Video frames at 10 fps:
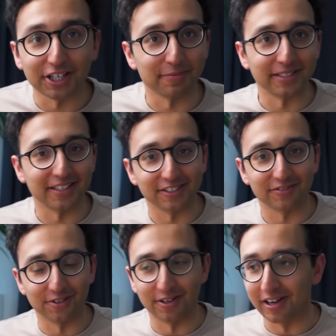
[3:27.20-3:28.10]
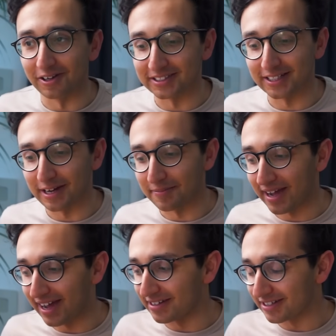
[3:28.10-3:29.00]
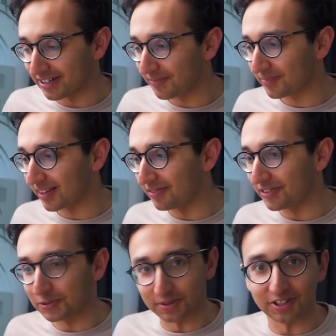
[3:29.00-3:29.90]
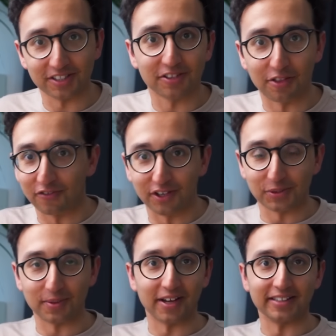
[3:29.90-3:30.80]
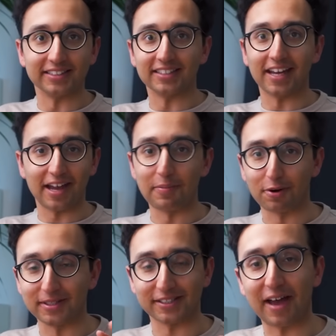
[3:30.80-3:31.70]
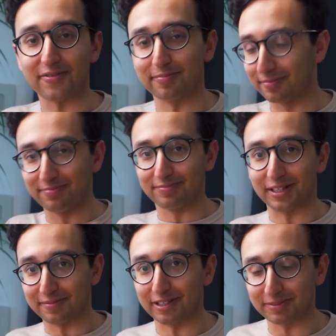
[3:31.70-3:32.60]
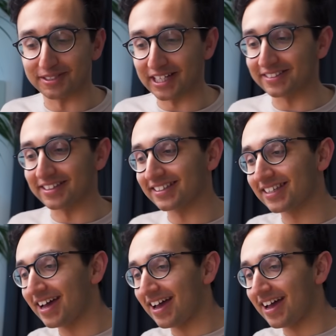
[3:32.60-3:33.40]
typing tests for a long time, and this was just the first one that I did today. I promise I haven't done multiple takes of this.